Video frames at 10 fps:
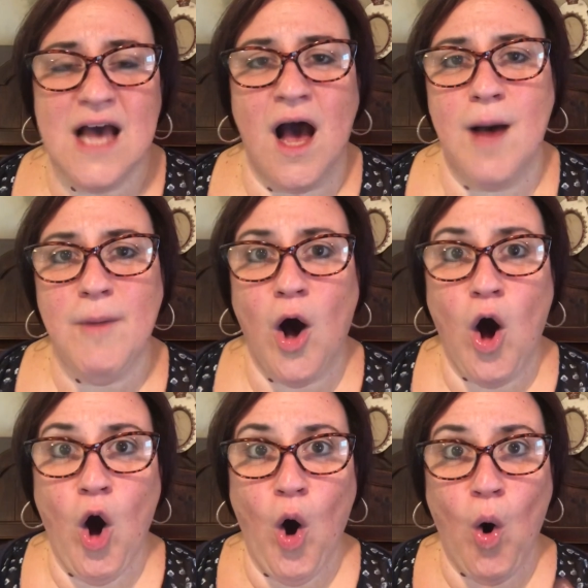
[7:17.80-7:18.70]
a
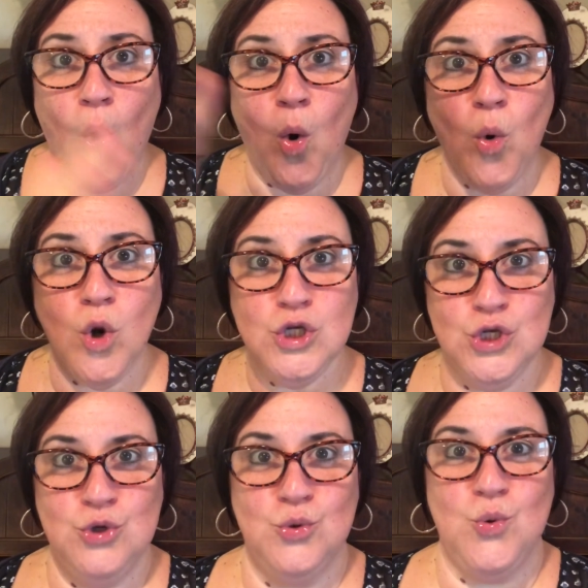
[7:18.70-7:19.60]
whole
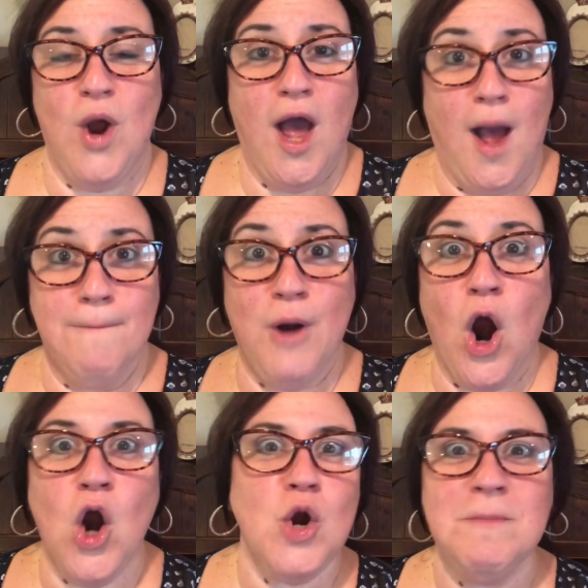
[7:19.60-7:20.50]
new
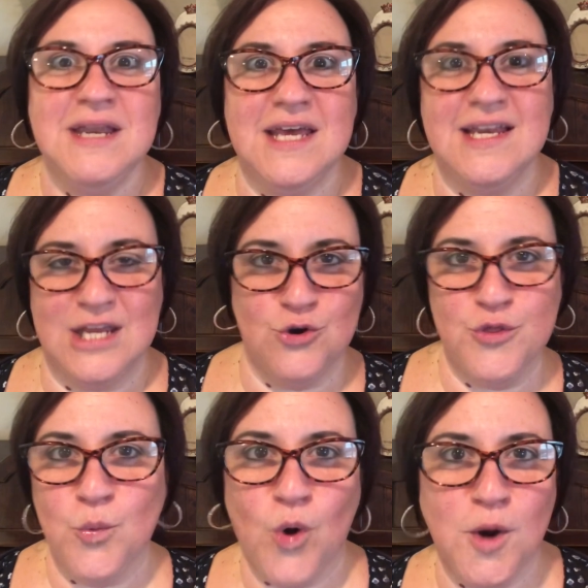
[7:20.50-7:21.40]
permanent, hear
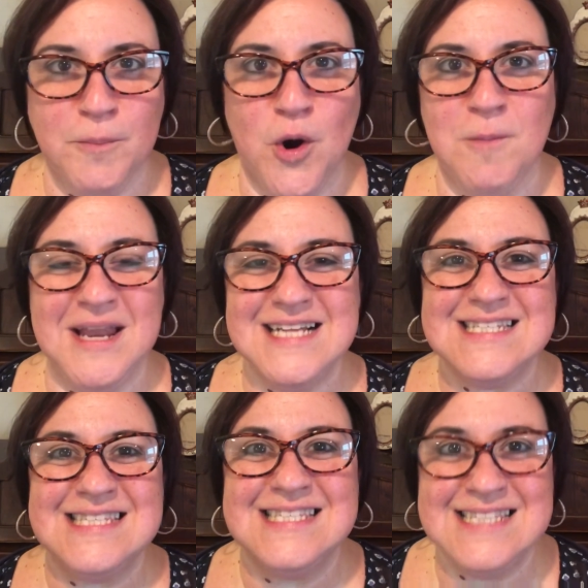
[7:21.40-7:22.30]
the word permanent,
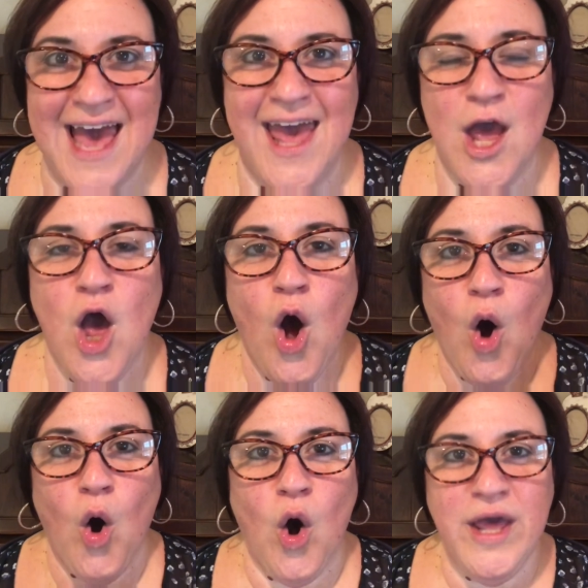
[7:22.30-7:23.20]
set
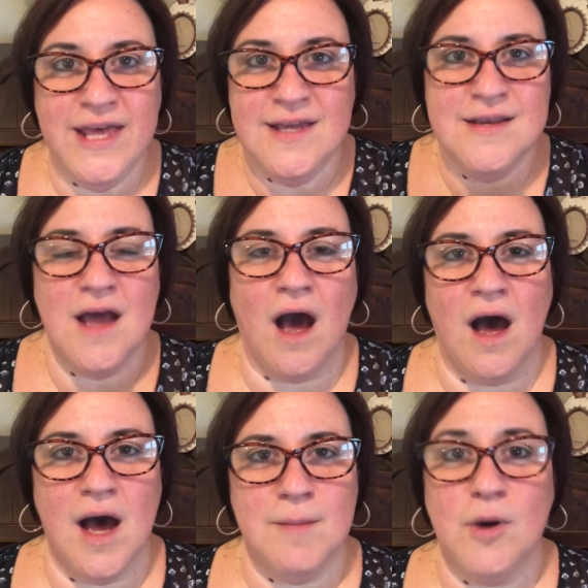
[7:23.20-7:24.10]
in
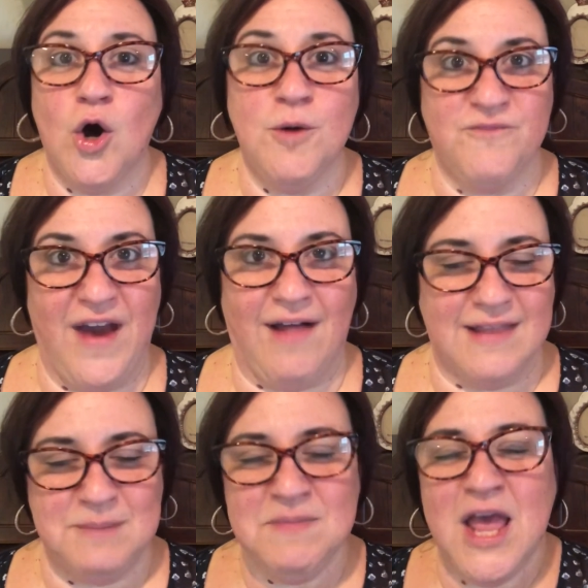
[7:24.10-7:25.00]
Hope Valley.